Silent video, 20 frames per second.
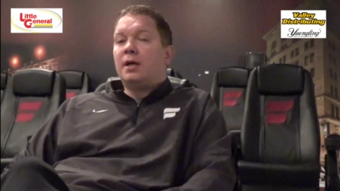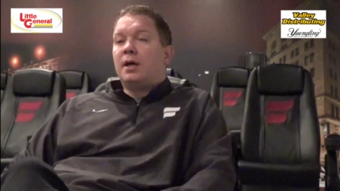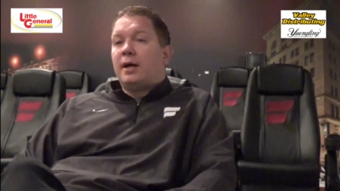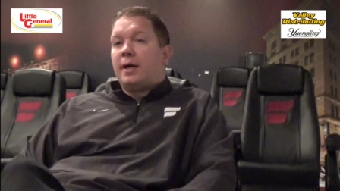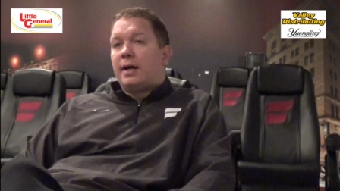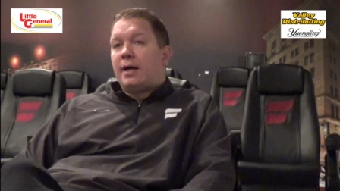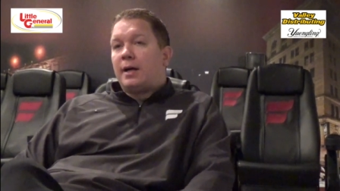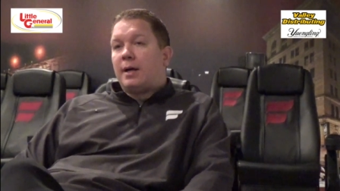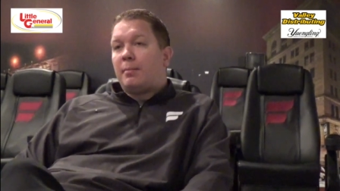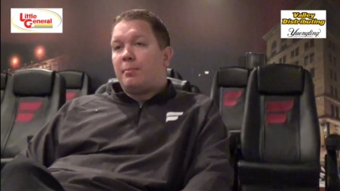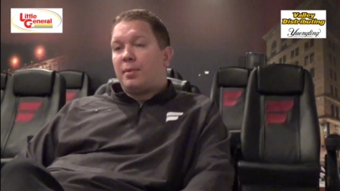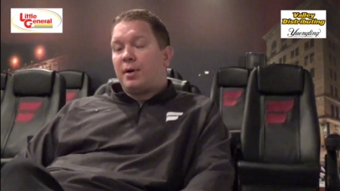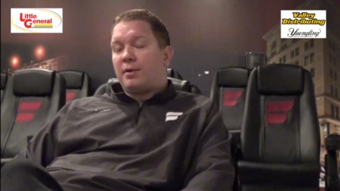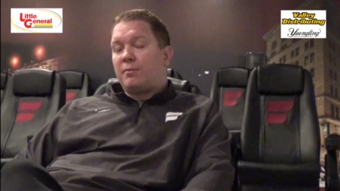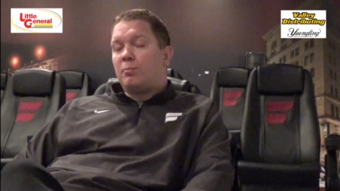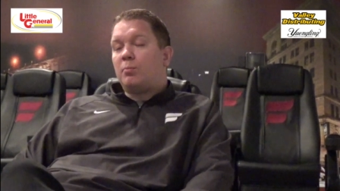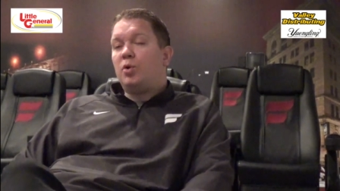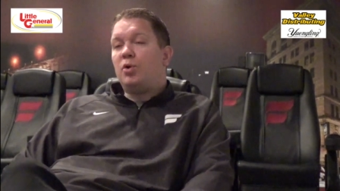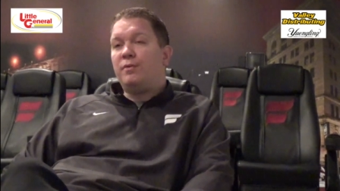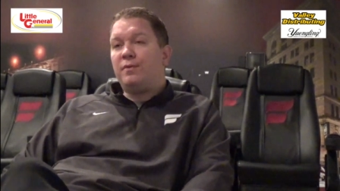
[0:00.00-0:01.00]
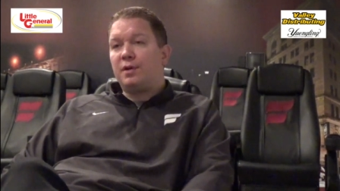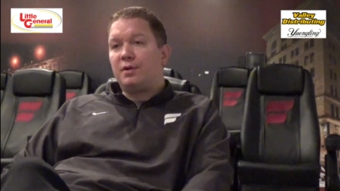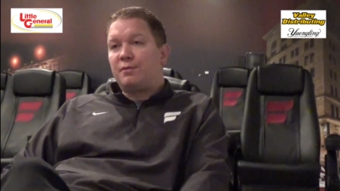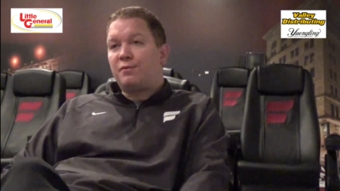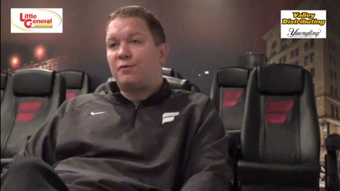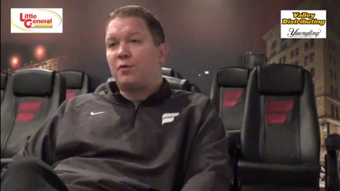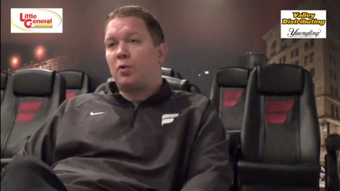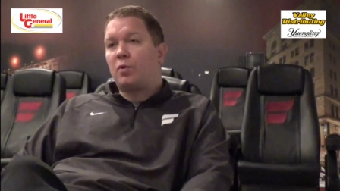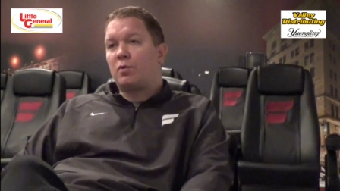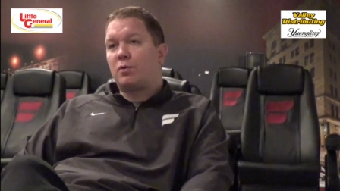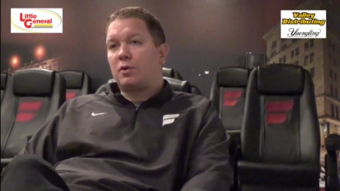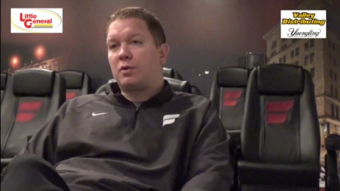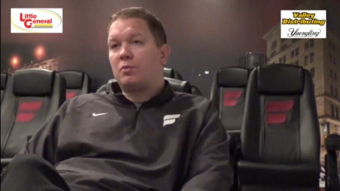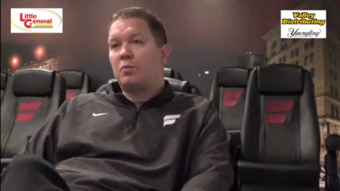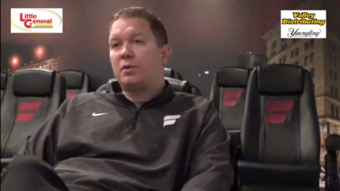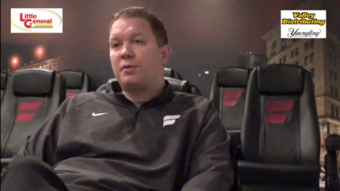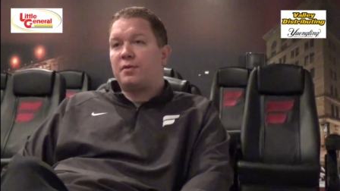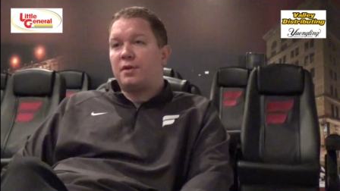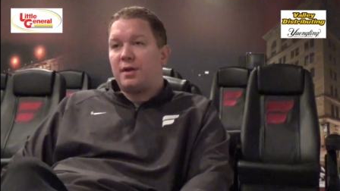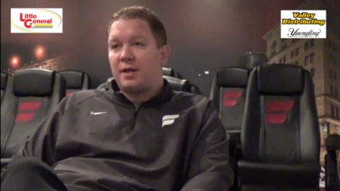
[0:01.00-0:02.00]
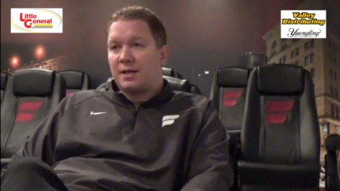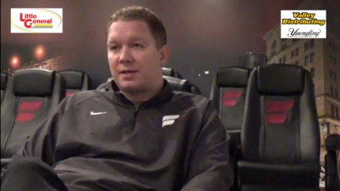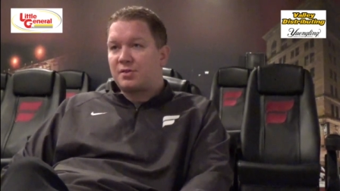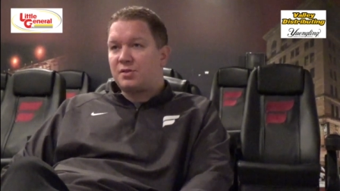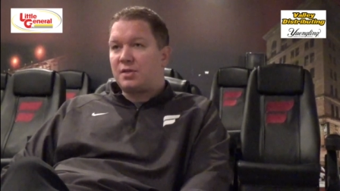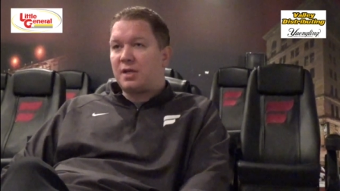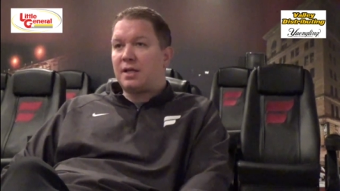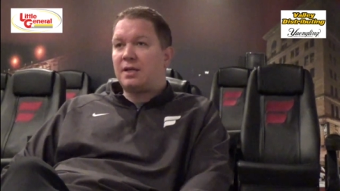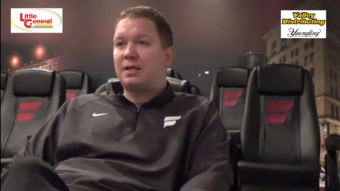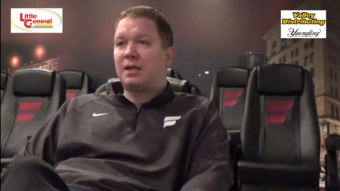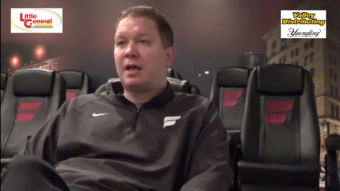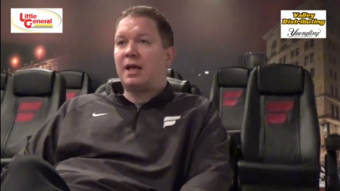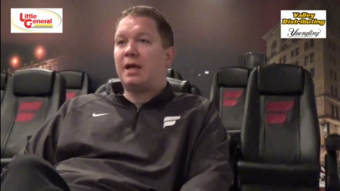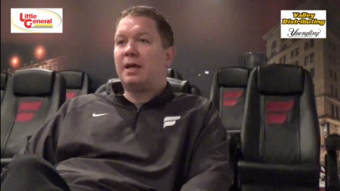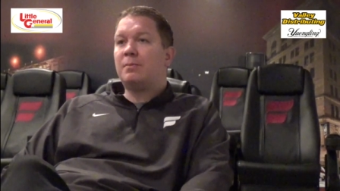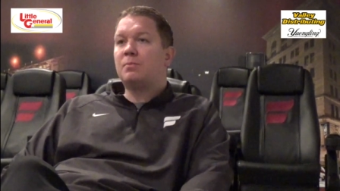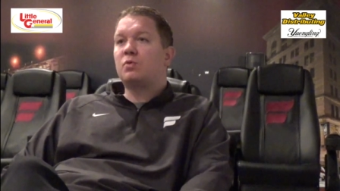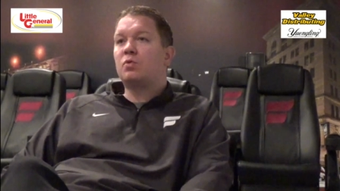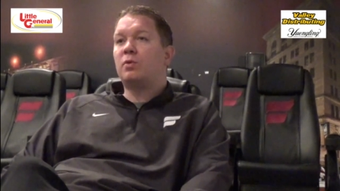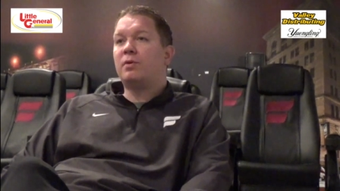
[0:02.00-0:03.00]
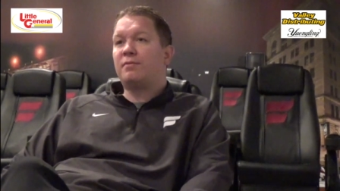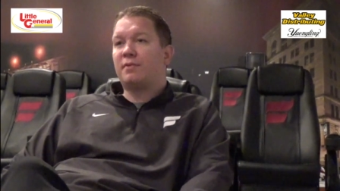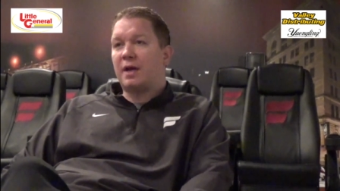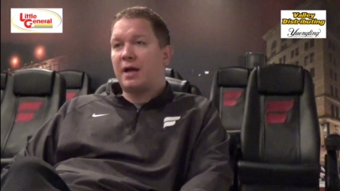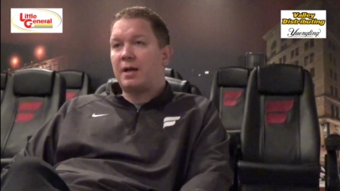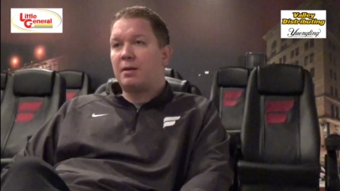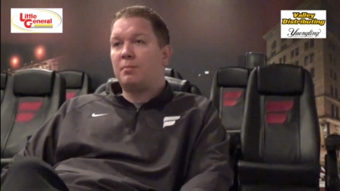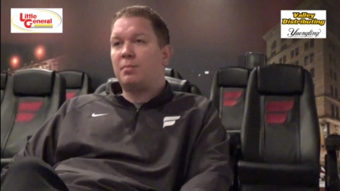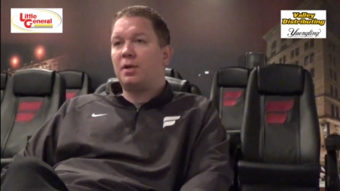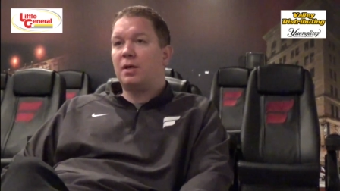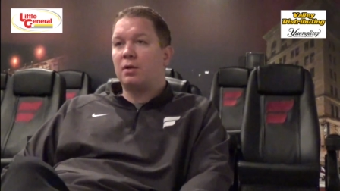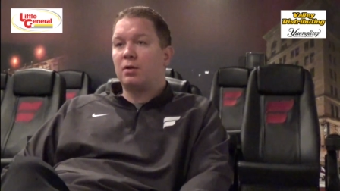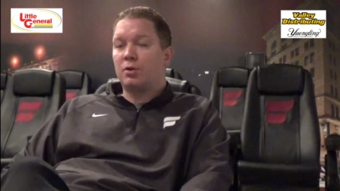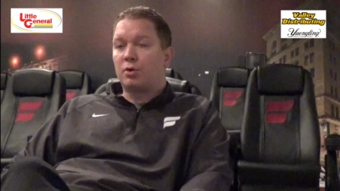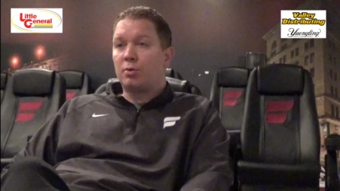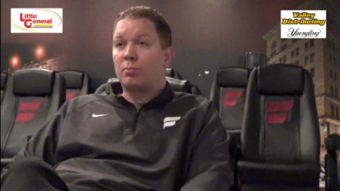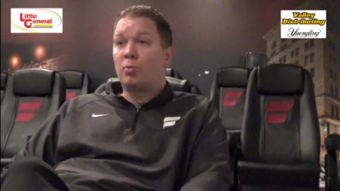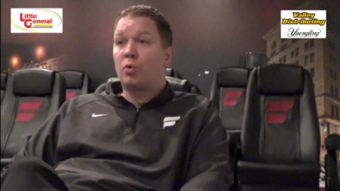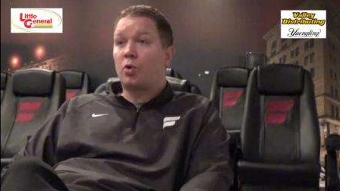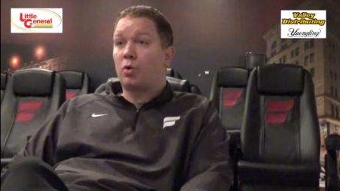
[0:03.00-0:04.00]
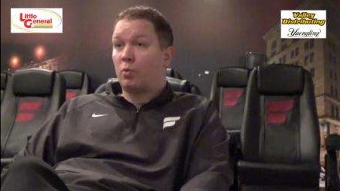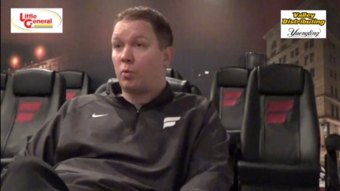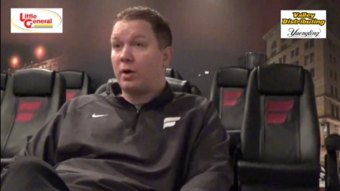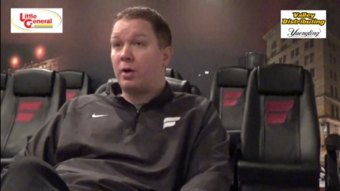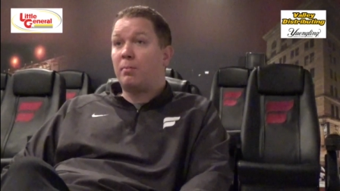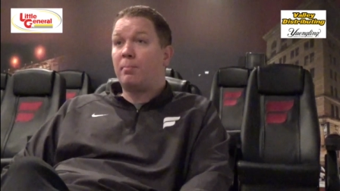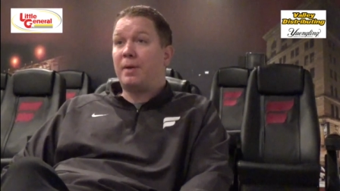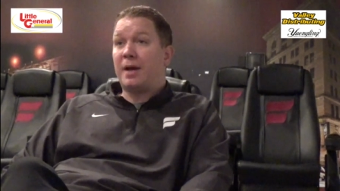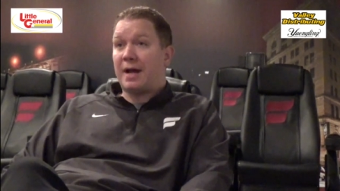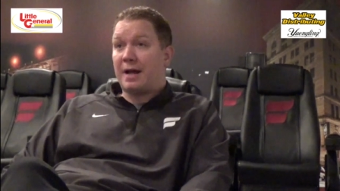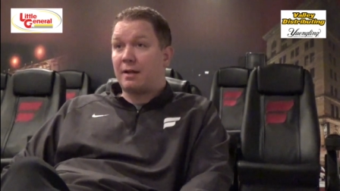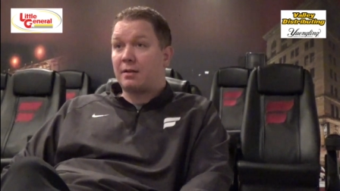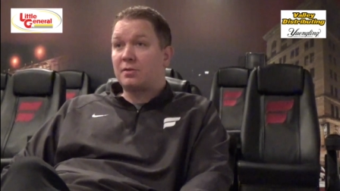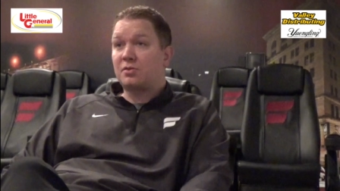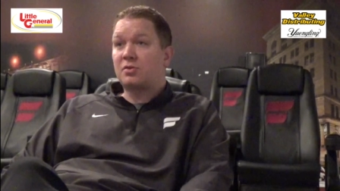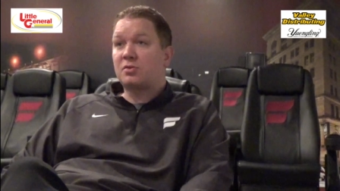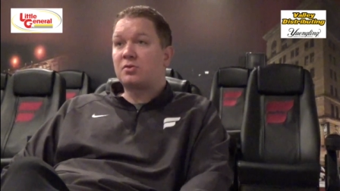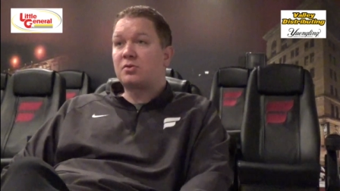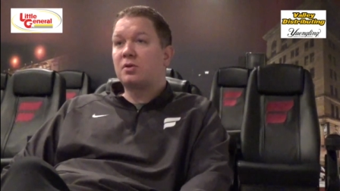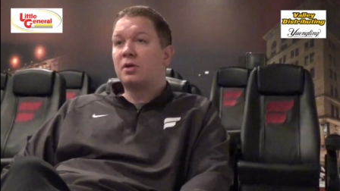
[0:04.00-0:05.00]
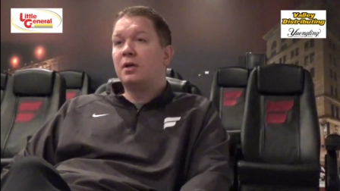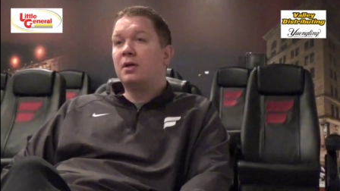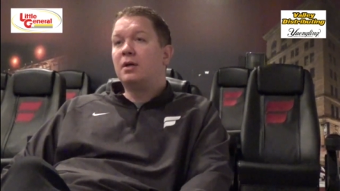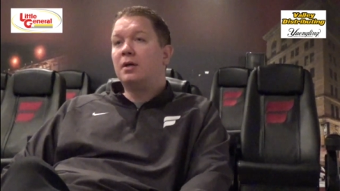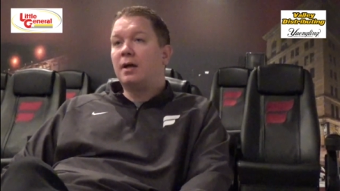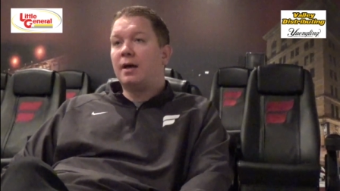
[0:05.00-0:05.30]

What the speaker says: But moving forward with the next 10 games, we've got to be a little more well-balanced.